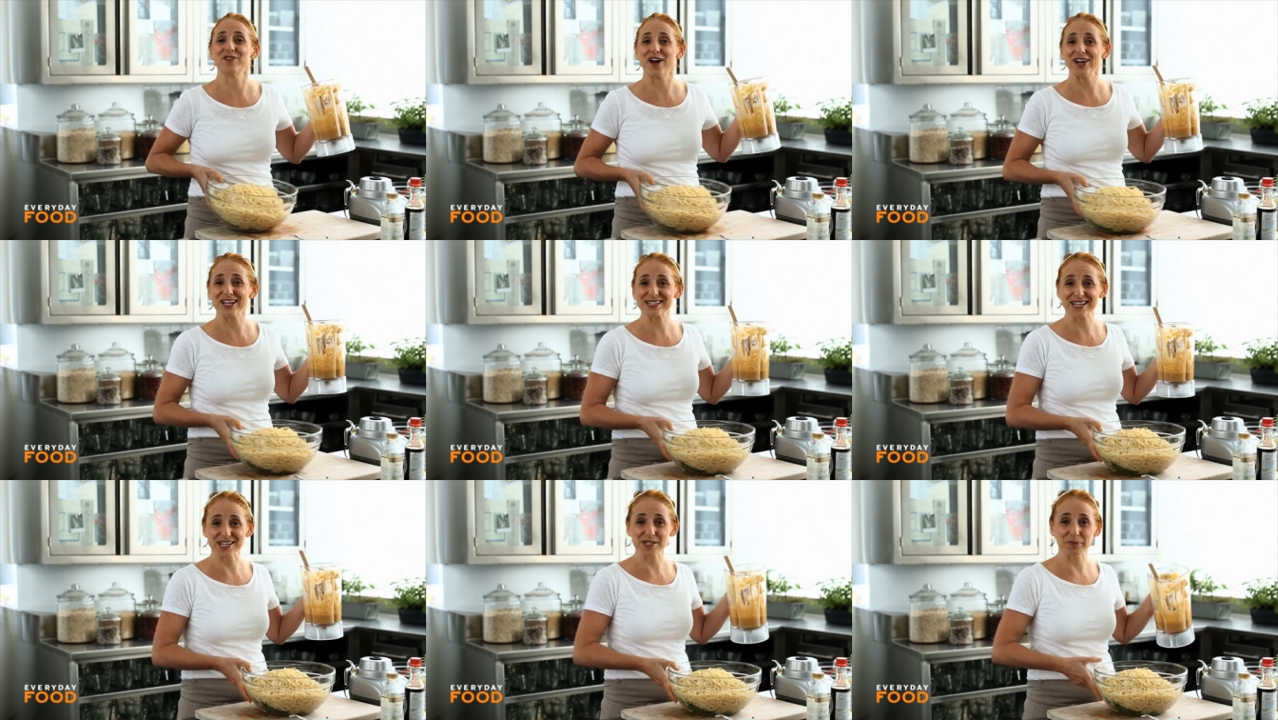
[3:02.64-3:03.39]

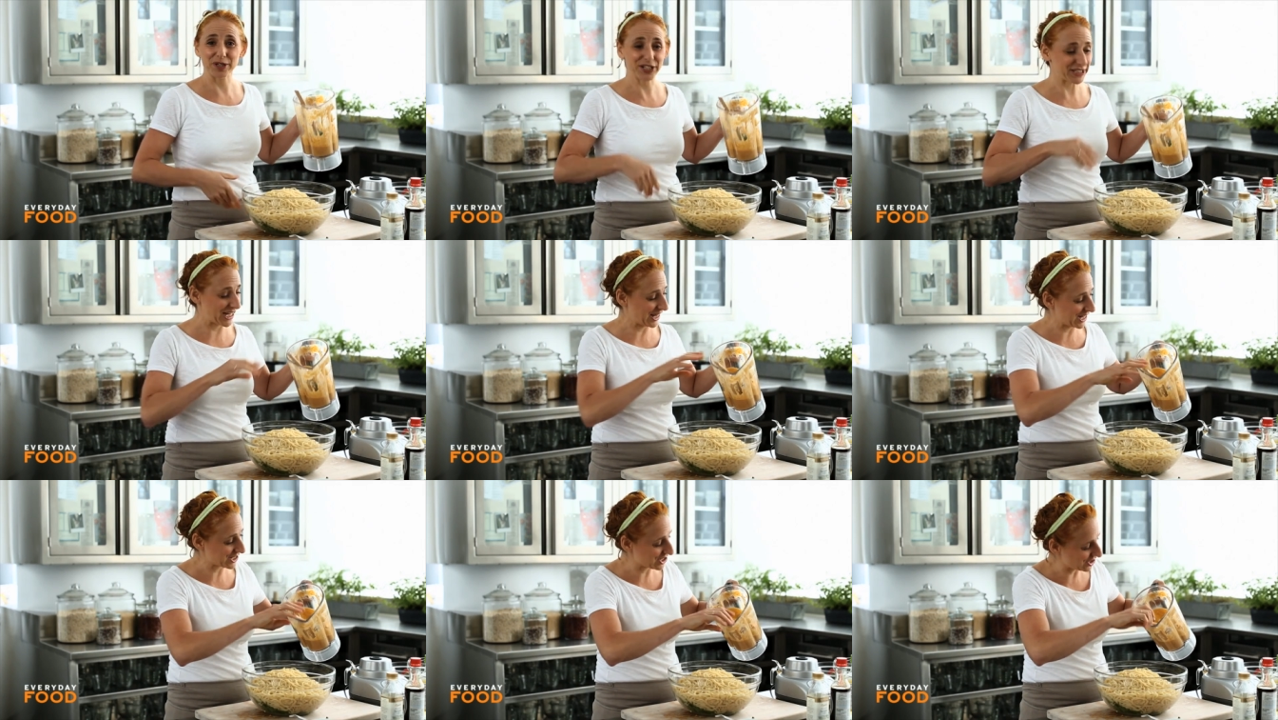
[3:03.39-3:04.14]
very accessible
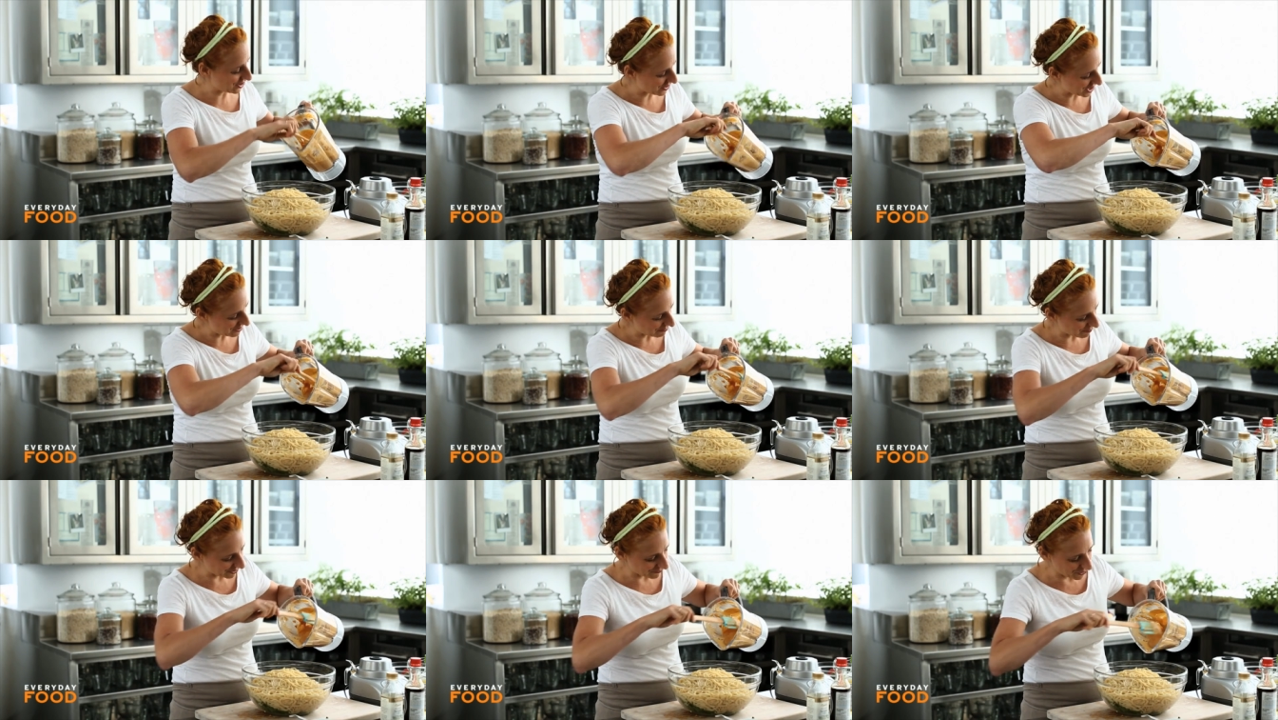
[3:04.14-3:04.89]
and I like to use it. But